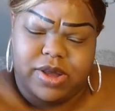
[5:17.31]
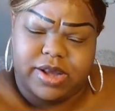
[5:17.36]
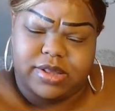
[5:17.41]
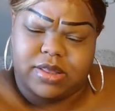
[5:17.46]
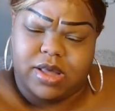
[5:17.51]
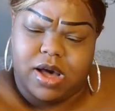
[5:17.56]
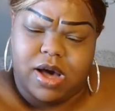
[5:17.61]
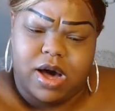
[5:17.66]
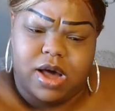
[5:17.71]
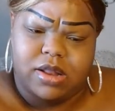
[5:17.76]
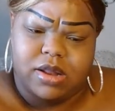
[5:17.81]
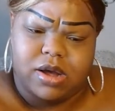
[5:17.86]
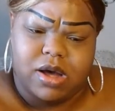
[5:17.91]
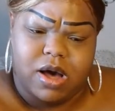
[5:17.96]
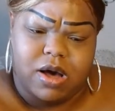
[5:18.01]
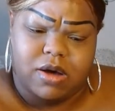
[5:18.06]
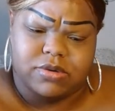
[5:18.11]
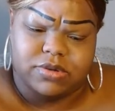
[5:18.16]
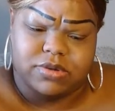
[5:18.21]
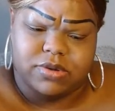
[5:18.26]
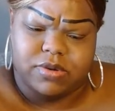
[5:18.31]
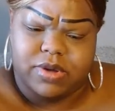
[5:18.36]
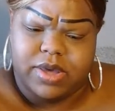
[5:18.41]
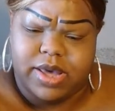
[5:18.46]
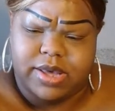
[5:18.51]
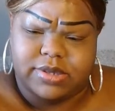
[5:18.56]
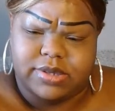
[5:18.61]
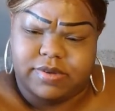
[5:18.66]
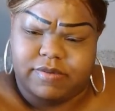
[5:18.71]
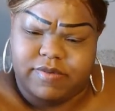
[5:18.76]
Like the Holocaust,
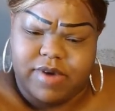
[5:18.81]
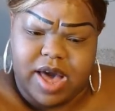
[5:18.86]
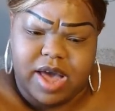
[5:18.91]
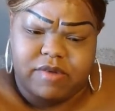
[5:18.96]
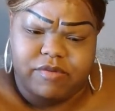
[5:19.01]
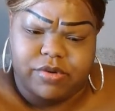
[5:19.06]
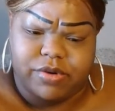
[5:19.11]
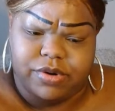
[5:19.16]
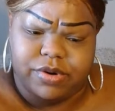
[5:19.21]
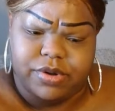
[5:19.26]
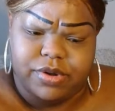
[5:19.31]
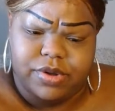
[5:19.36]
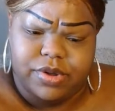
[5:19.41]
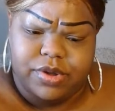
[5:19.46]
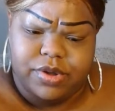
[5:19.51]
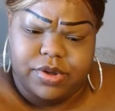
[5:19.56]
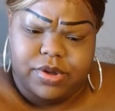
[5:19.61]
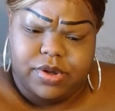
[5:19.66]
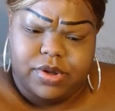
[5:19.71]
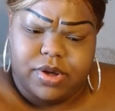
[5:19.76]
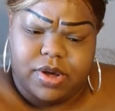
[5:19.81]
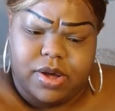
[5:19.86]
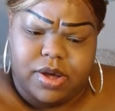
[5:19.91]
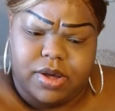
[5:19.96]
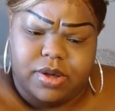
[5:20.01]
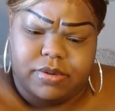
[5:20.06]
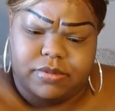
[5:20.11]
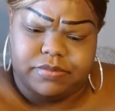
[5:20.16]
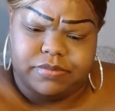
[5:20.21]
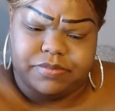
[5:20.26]
okay, survivor.
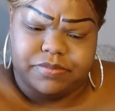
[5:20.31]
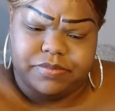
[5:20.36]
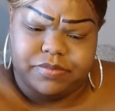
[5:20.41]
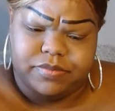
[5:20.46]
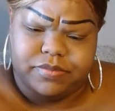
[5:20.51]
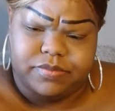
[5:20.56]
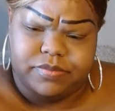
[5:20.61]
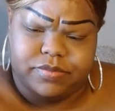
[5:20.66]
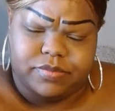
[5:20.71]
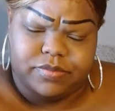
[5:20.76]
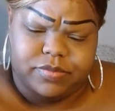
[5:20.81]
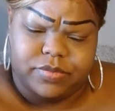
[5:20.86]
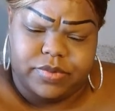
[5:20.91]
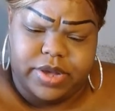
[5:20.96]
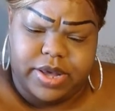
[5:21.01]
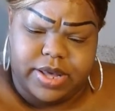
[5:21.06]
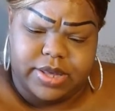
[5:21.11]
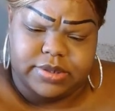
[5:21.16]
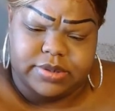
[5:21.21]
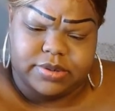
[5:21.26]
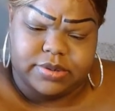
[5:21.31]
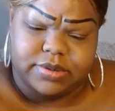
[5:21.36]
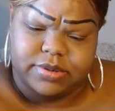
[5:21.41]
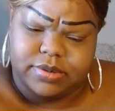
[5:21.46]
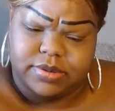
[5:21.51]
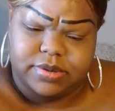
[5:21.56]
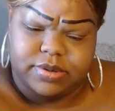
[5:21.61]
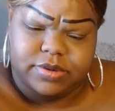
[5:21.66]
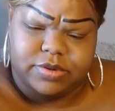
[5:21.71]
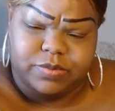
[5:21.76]
Um, yes,
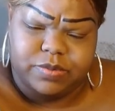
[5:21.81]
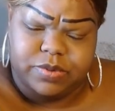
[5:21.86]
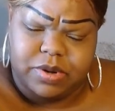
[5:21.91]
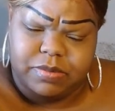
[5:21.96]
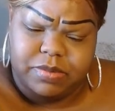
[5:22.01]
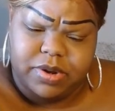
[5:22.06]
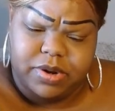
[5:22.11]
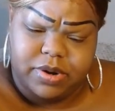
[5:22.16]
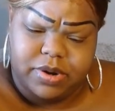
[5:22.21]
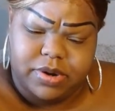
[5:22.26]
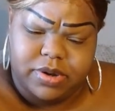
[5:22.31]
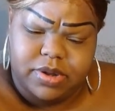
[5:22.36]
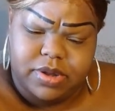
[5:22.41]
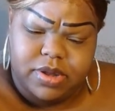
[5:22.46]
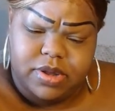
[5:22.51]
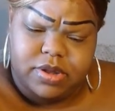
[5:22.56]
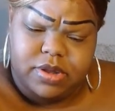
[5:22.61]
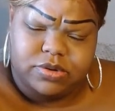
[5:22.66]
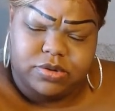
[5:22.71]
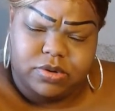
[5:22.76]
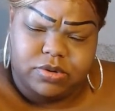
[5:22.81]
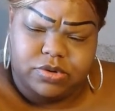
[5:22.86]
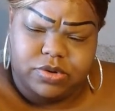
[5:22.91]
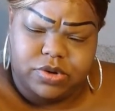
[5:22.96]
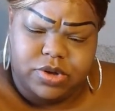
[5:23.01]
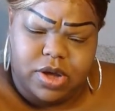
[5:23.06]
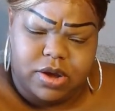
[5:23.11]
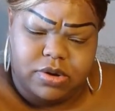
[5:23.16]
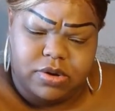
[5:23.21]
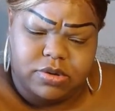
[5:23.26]
is what I'm hearing. So
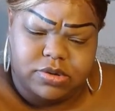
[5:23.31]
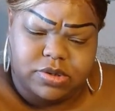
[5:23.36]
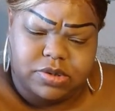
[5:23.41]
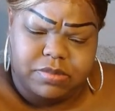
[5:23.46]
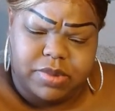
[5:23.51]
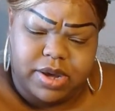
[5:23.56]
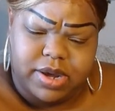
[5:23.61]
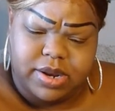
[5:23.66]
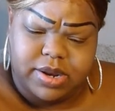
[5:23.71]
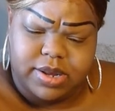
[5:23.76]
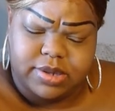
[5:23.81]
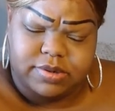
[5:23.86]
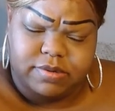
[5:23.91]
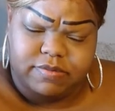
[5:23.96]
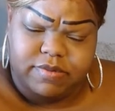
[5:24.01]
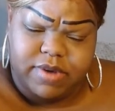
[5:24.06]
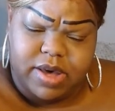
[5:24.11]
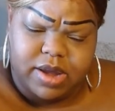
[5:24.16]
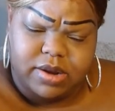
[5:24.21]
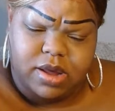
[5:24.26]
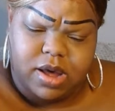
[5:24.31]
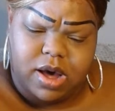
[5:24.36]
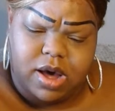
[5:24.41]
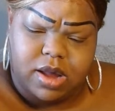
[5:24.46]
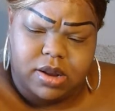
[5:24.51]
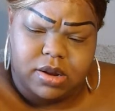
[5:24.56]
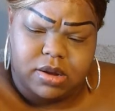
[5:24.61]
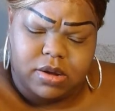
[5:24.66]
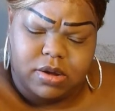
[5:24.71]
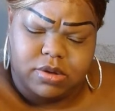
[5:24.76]
do y'all know somebody that survived the
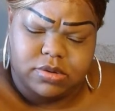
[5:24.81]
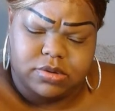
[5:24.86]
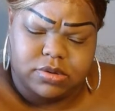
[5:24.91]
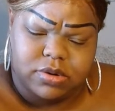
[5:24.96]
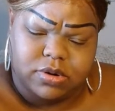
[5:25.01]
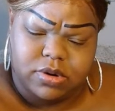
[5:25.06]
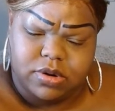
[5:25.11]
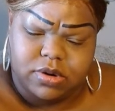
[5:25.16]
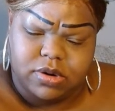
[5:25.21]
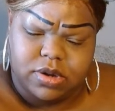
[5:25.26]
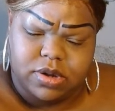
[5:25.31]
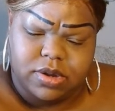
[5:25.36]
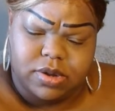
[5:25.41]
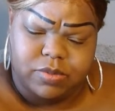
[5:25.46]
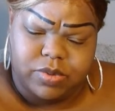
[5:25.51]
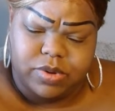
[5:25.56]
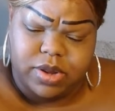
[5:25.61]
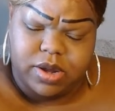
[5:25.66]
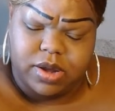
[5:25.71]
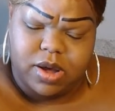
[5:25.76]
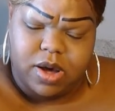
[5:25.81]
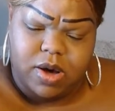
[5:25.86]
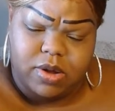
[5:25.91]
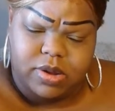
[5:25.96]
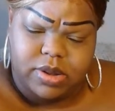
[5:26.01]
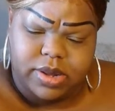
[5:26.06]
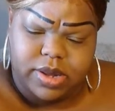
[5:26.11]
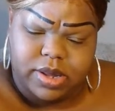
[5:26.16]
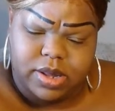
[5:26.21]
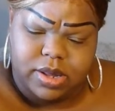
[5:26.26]
Holocaust or uh, what they
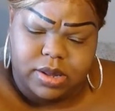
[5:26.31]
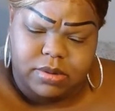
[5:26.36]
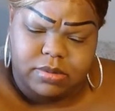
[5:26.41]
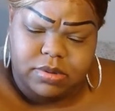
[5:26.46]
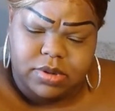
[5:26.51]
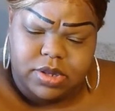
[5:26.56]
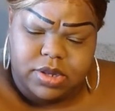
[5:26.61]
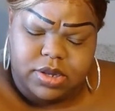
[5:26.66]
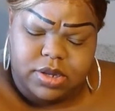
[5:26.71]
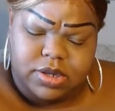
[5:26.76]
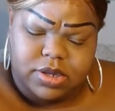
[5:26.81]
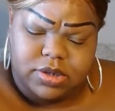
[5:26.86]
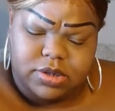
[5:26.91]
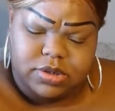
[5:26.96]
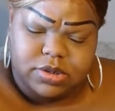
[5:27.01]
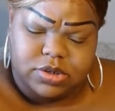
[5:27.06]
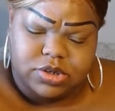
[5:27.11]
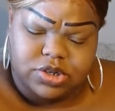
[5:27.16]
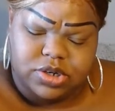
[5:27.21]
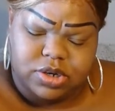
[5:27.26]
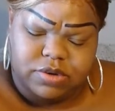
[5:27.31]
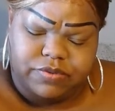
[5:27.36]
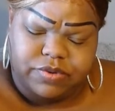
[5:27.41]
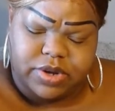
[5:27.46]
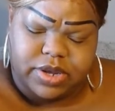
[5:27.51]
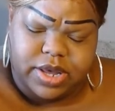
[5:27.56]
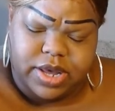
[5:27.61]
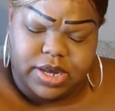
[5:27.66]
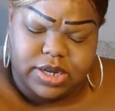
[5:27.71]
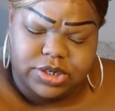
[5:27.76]
call it, uh, um,
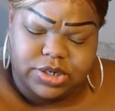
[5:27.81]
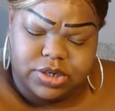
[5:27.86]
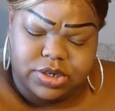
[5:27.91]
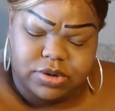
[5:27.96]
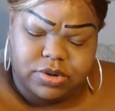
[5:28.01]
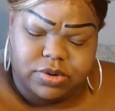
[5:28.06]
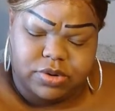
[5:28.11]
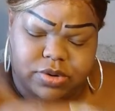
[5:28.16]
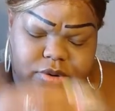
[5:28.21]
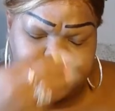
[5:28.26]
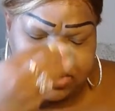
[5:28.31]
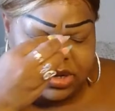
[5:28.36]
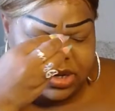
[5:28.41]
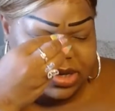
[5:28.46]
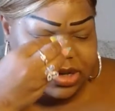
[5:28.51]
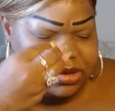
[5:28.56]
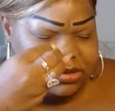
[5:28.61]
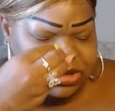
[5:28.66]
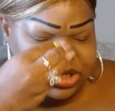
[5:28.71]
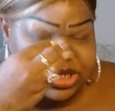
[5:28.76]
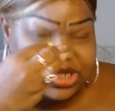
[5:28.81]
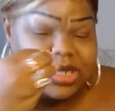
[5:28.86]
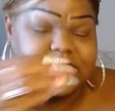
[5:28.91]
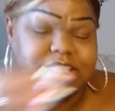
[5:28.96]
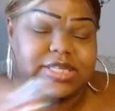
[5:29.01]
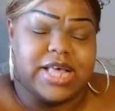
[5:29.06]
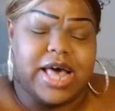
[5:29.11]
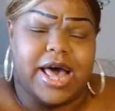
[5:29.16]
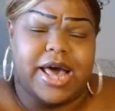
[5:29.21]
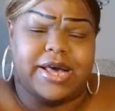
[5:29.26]
genification or um,
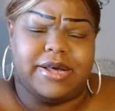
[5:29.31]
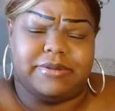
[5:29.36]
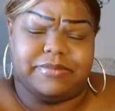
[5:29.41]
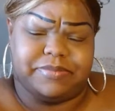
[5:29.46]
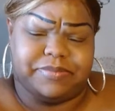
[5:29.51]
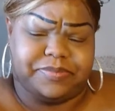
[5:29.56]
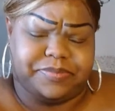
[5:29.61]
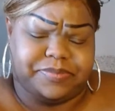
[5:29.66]
genocide?